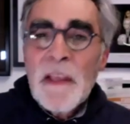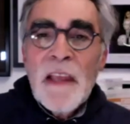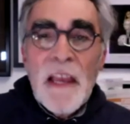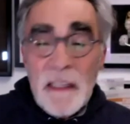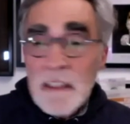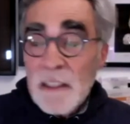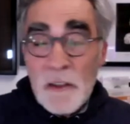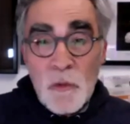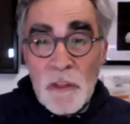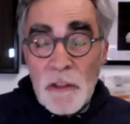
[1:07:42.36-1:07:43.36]
and it
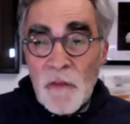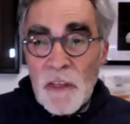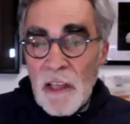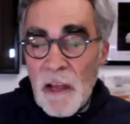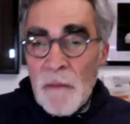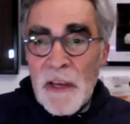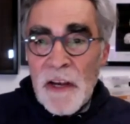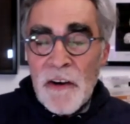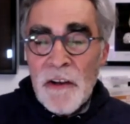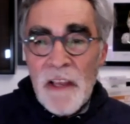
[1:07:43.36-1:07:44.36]
deals with the Vietnam
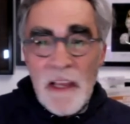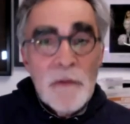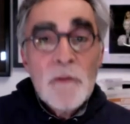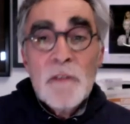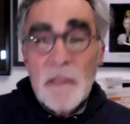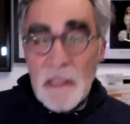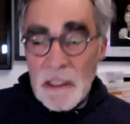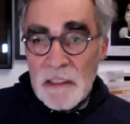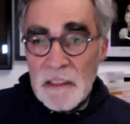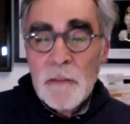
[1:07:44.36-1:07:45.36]
era. And
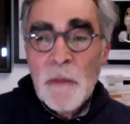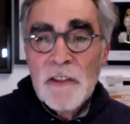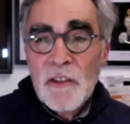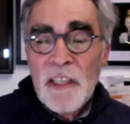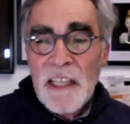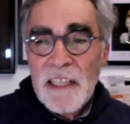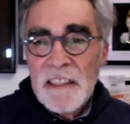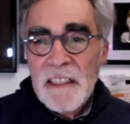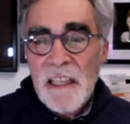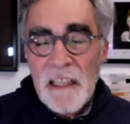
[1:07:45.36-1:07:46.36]
this is a special
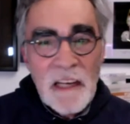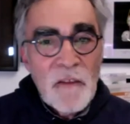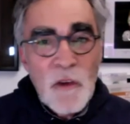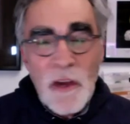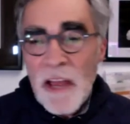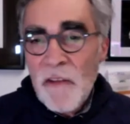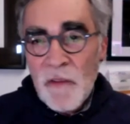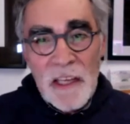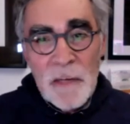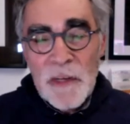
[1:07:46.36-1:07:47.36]
collection that if you have
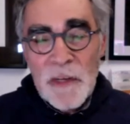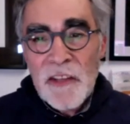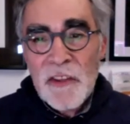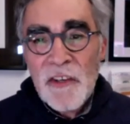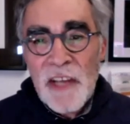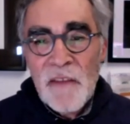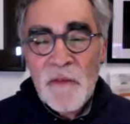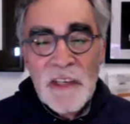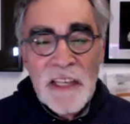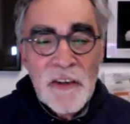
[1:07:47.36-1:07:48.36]
anybody out there have
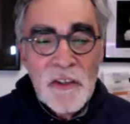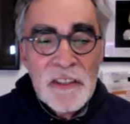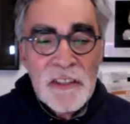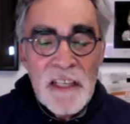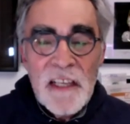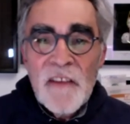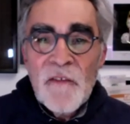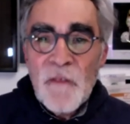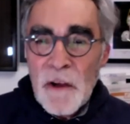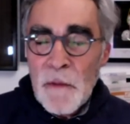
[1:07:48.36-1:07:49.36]
letters
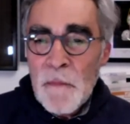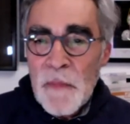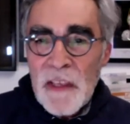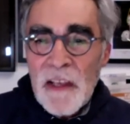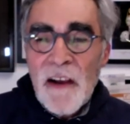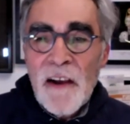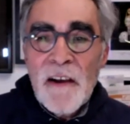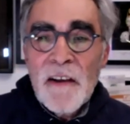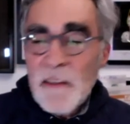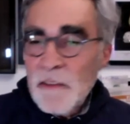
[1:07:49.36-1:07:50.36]
from
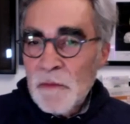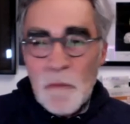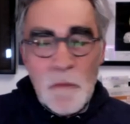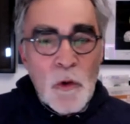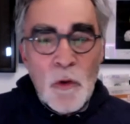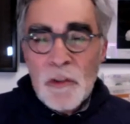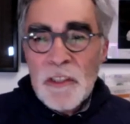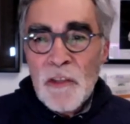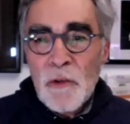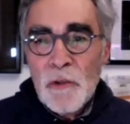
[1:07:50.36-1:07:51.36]
uh,
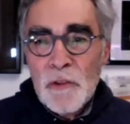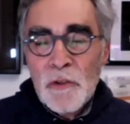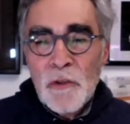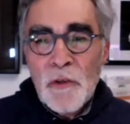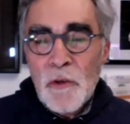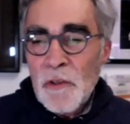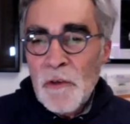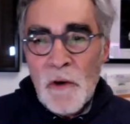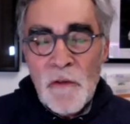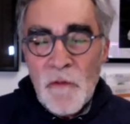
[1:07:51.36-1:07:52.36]
conocidos or,
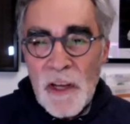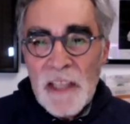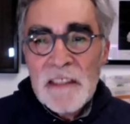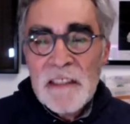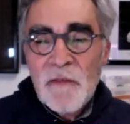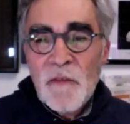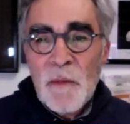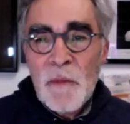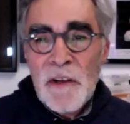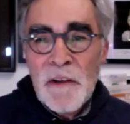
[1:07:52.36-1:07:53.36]
or, or friends
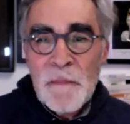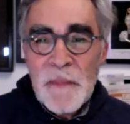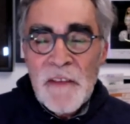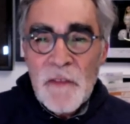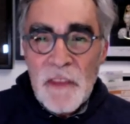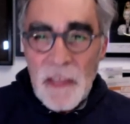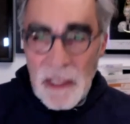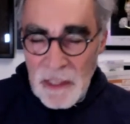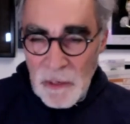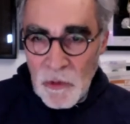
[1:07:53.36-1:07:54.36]
from uh,
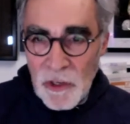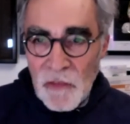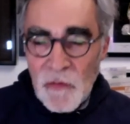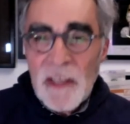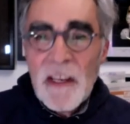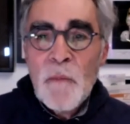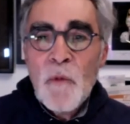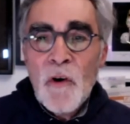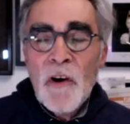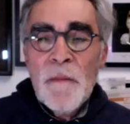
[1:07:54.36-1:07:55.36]
that, that were in the Vietnam
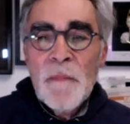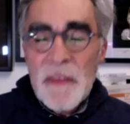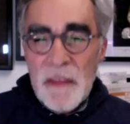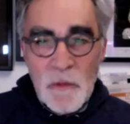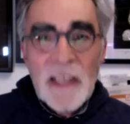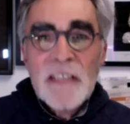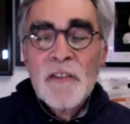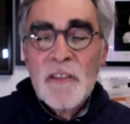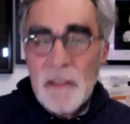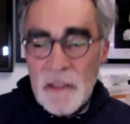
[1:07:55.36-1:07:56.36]
War, we'd like to